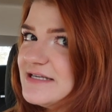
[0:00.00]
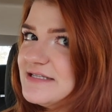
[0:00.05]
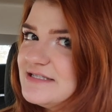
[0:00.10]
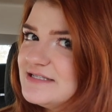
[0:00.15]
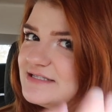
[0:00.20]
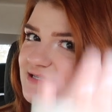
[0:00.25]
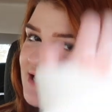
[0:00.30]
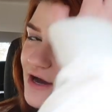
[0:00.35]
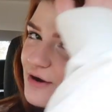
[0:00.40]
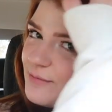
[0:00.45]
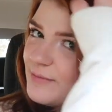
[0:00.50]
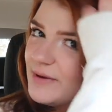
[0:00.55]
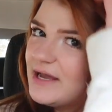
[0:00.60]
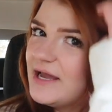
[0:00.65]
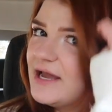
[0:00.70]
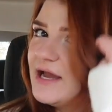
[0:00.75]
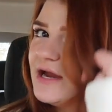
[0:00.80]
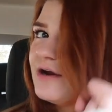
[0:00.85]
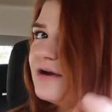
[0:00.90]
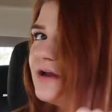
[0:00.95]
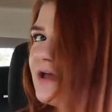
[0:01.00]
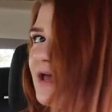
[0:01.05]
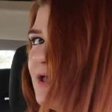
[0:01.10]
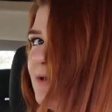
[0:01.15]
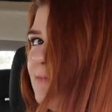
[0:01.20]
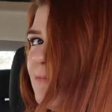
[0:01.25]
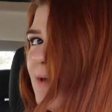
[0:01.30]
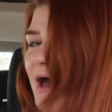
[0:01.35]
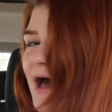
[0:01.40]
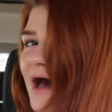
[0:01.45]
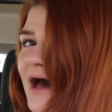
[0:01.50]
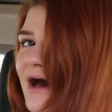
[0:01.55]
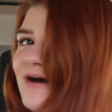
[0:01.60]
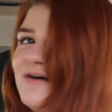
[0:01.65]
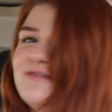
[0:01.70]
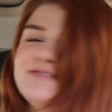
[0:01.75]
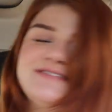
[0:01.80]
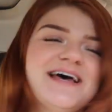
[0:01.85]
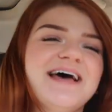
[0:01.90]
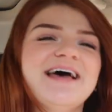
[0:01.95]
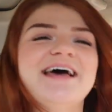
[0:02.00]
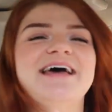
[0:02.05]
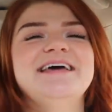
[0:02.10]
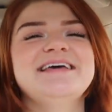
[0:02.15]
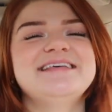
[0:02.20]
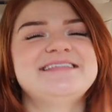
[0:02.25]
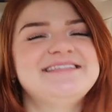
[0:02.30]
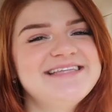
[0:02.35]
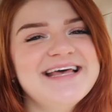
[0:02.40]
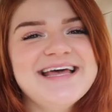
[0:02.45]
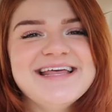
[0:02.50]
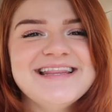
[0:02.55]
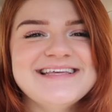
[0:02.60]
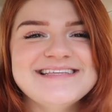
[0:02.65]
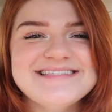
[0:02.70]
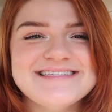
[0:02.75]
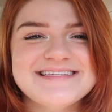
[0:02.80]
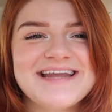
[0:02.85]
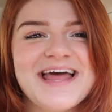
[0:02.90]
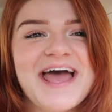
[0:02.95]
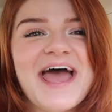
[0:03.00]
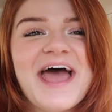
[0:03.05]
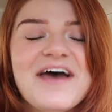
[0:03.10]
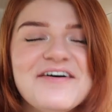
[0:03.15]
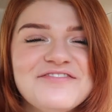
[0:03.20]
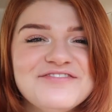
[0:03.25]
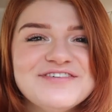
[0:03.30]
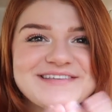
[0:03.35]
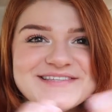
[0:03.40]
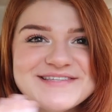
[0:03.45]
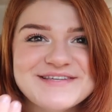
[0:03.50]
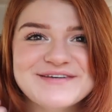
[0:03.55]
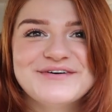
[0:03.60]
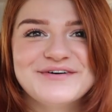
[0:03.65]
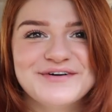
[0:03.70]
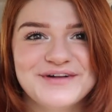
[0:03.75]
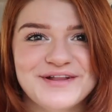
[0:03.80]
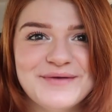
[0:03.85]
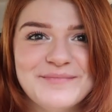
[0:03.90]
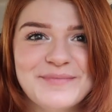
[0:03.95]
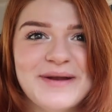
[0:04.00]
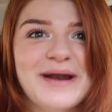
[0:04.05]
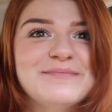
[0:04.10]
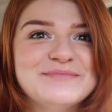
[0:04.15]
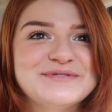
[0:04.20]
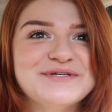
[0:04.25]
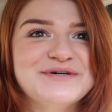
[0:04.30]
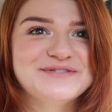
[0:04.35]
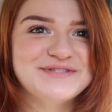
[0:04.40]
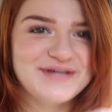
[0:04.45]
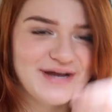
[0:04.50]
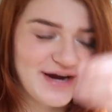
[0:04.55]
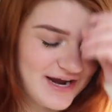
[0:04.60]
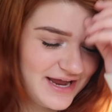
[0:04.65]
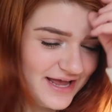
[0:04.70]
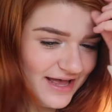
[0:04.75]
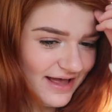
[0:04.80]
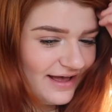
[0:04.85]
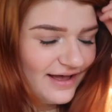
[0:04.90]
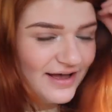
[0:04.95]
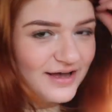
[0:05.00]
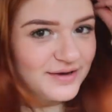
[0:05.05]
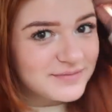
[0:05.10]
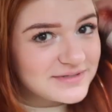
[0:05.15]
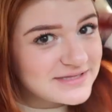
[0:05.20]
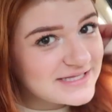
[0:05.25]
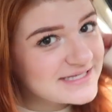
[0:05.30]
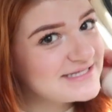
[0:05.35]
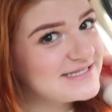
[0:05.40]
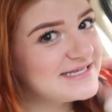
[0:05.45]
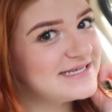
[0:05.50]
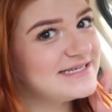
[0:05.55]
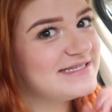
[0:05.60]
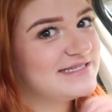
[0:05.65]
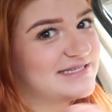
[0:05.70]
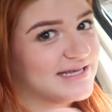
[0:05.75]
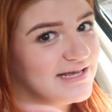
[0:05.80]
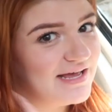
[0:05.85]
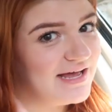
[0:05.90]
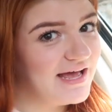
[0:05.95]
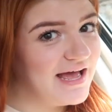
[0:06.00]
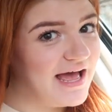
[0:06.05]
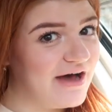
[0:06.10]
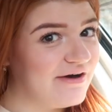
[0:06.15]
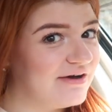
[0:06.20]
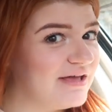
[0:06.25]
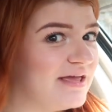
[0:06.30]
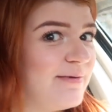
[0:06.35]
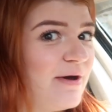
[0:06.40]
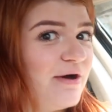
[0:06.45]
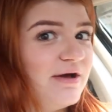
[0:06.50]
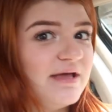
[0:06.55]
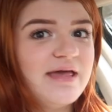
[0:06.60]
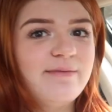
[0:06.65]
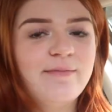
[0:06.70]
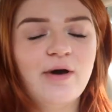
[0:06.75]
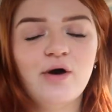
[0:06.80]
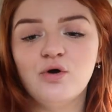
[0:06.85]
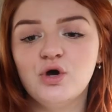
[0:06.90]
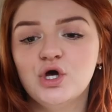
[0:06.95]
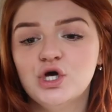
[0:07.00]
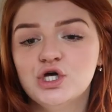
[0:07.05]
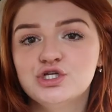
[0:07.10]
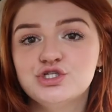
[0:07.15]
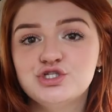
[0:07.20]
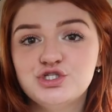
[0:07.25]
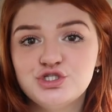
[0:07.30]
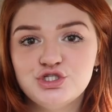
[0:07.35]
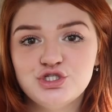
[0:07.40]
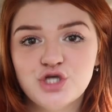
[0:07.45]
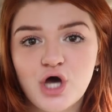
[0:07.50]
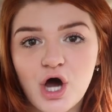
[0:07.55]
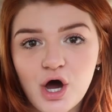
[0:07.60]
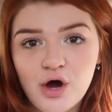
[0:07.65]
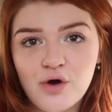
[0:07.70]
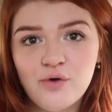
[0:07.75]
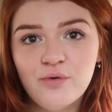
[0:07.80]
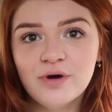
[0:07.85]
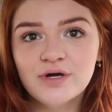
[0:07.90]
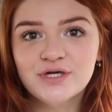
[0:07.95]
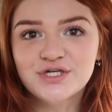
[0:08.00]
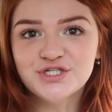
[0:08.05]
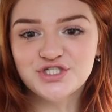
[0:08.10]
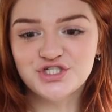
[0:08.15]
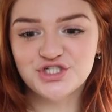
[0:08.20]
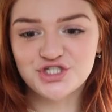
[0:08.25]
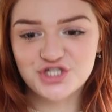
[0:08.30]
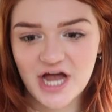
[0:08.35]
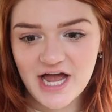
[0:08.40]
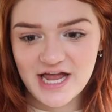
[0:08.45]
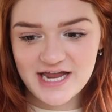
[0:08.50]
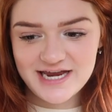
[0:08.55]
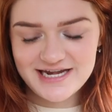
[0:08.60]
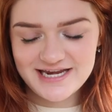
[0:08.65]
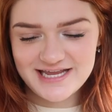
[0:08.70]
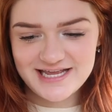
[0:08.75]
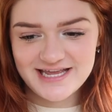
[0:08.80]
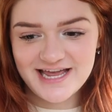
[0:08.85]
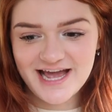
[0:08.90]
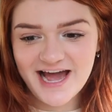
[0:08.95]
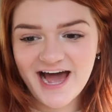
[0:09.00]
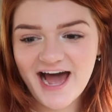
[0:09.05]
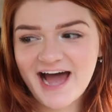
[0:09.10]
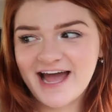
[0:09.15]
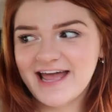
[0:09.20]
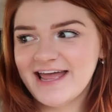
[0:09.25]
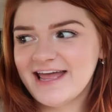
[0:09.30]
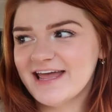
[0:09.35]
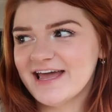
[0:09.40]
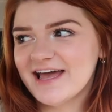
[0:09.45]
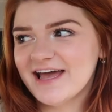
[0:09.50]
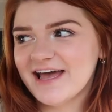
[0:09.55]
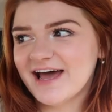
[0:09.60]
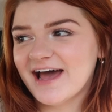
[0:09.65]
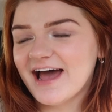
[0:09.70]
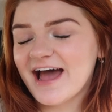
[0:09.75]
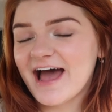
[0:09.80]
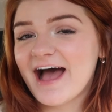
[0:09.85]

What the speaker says: this is how my hair came out. I say this in every single clip and I'm so sorry, but this is how it came out. It came out so shiny. I